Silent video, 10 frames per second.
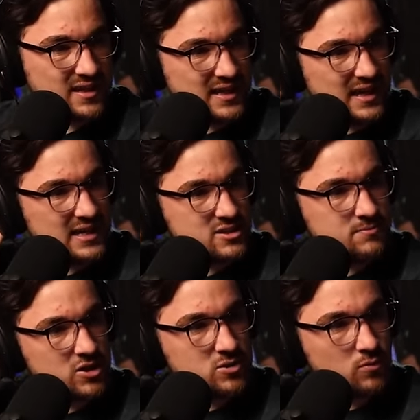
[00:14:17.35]
Like it's
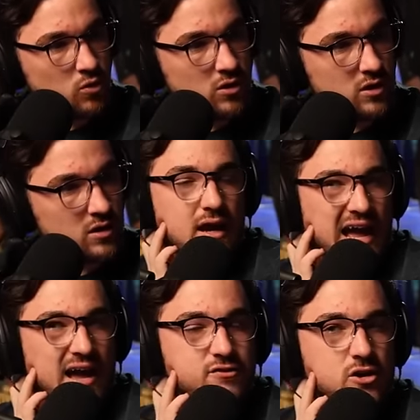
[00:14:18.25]
much more,
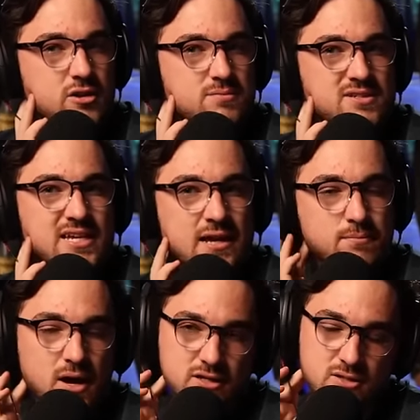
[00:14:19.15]
I've called them
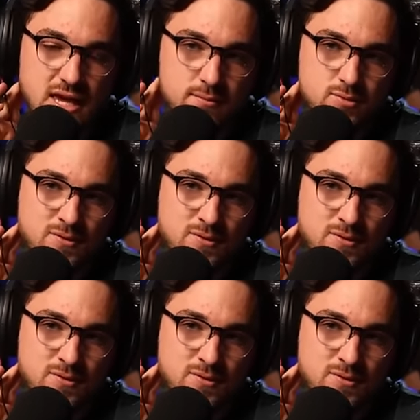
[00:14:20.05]
sandbox games